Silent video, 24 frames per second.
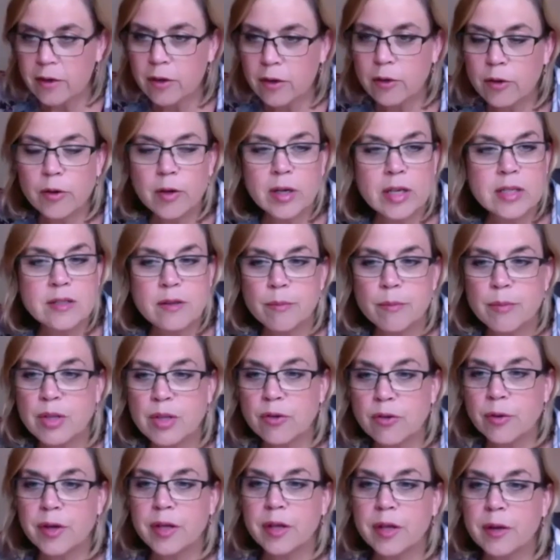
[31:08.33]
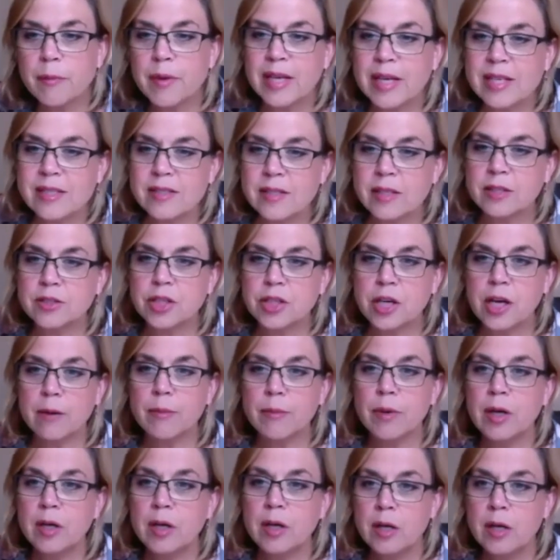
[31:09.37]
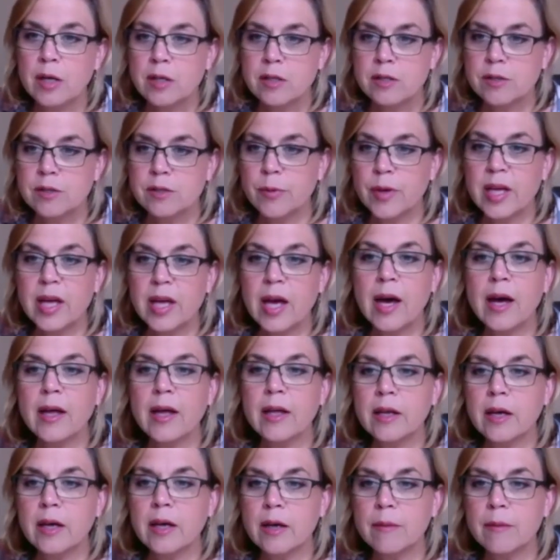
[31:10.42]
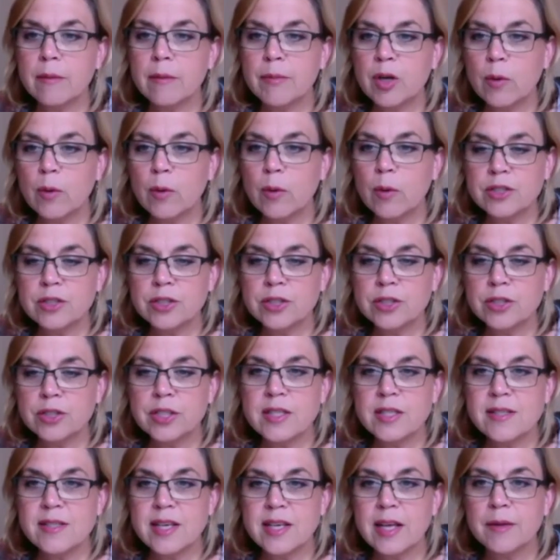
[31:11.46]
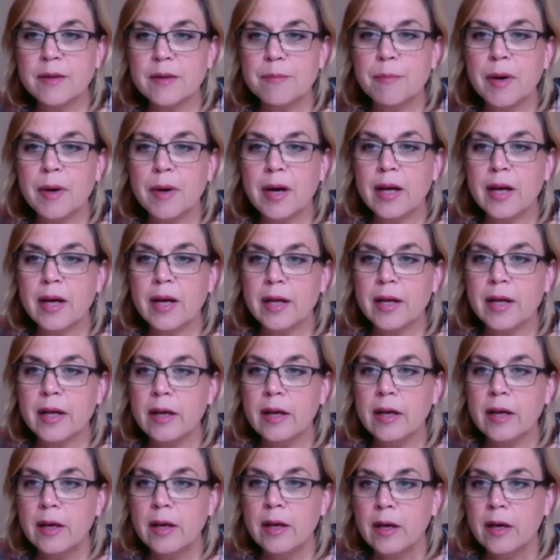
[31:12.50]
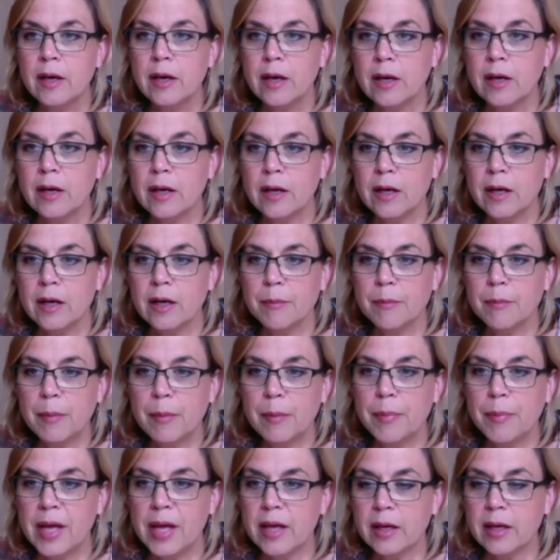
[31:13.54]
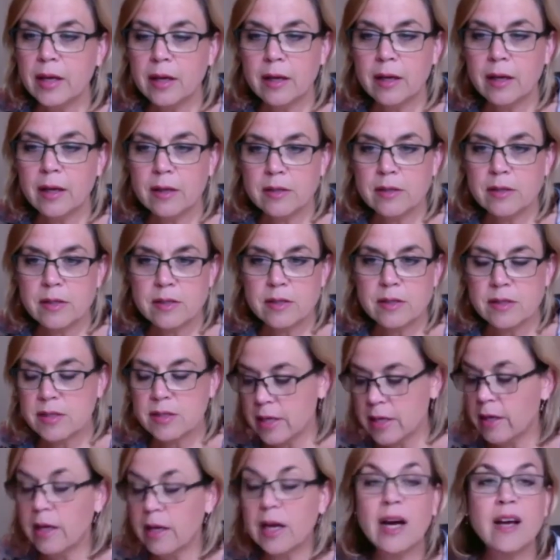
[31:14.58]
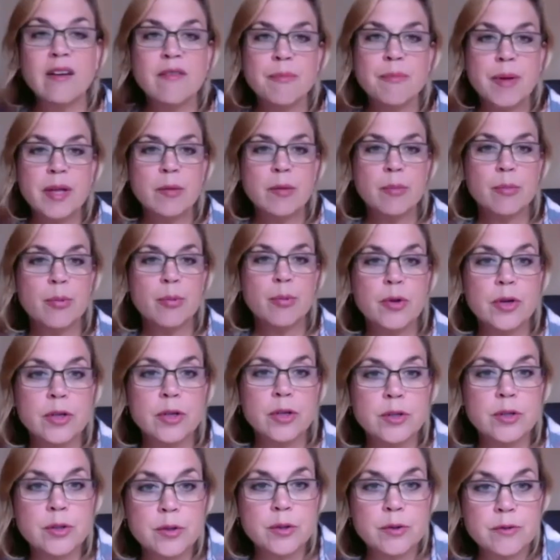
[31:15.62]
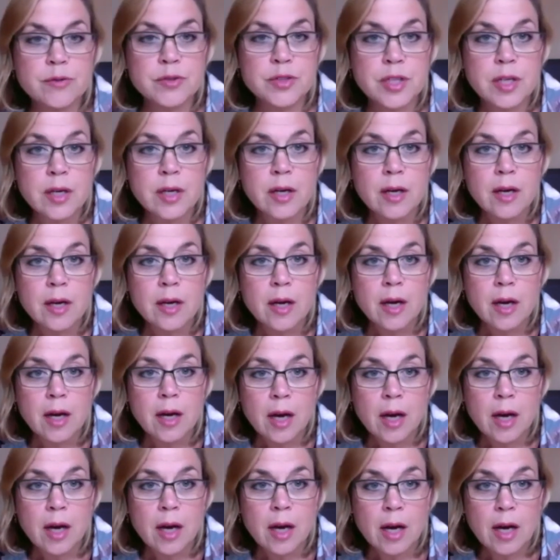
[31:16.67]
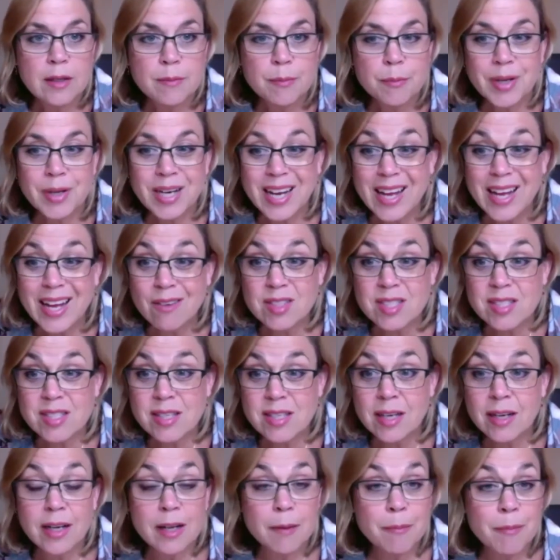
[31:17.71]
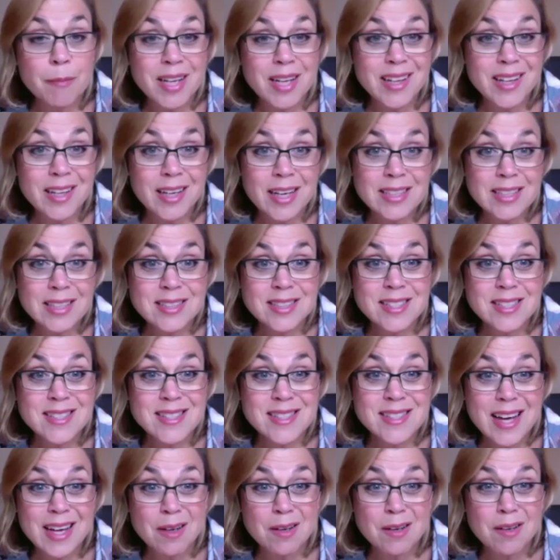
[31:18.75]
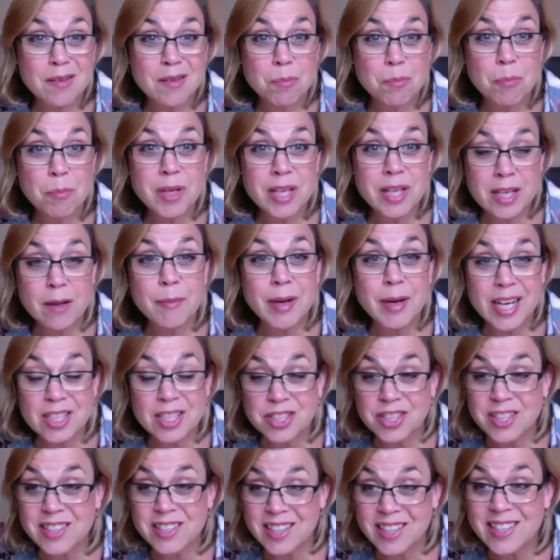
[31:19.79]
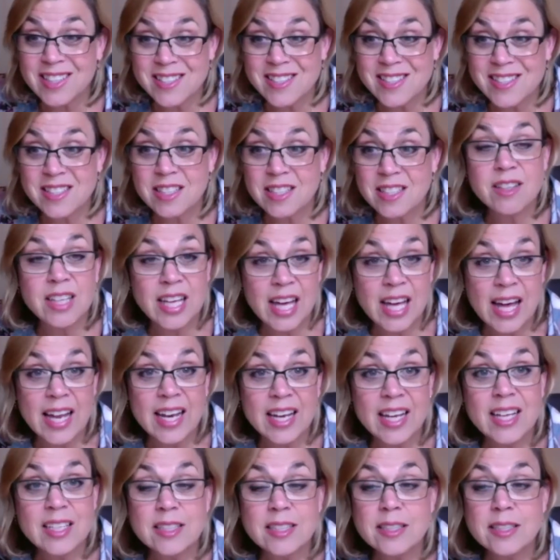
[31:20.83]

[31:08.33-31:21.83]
you guys have been doing an amazing job so we had um, a question that said my um, bank said i've been approved um, but i haven't seen any money yet does that mean i'm actually going to still get it